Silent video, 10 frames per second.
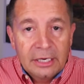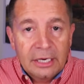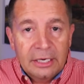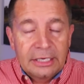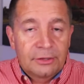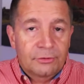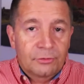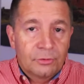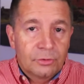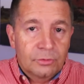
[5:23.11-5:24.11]
uh, either
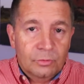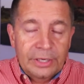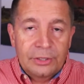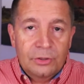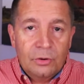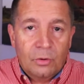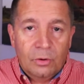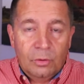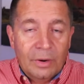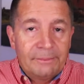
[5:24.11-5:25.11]
through written
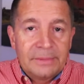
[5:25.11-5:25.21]
or web